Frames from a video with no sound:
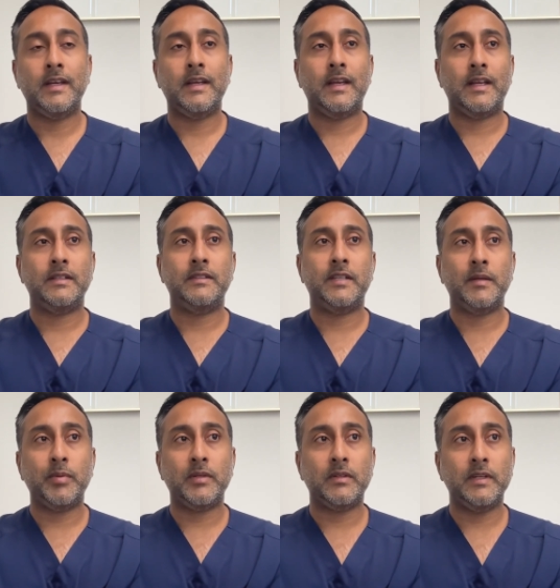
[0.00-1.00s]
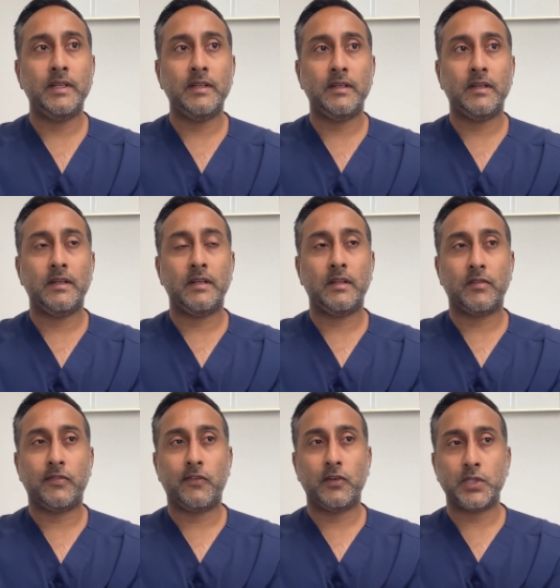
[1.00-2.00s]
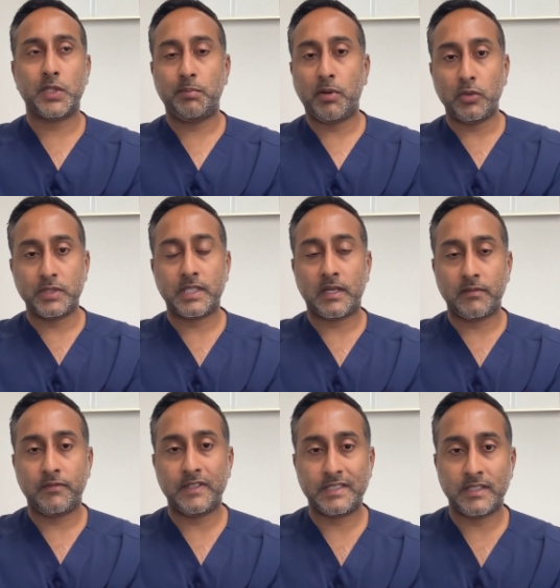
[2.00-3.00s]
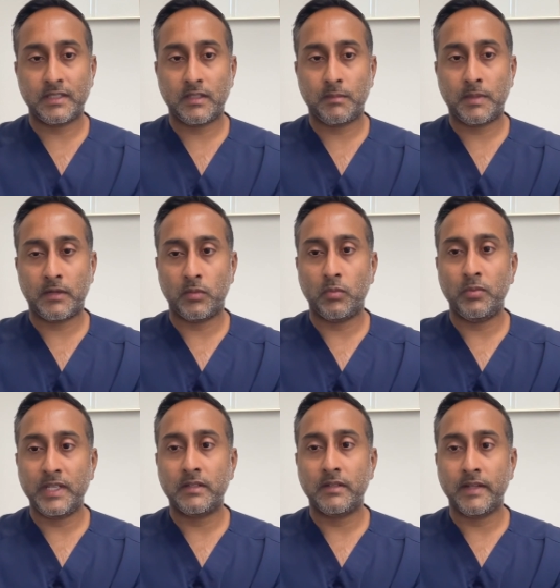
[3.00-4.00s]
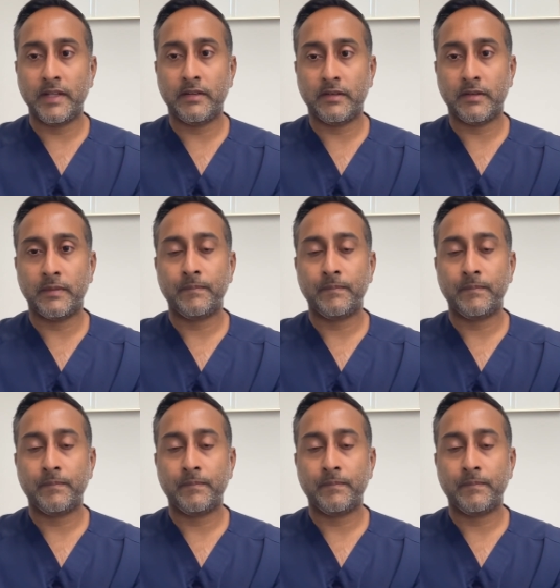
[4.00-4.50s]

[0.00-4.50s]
And typically, on the first post op visit, about a week later,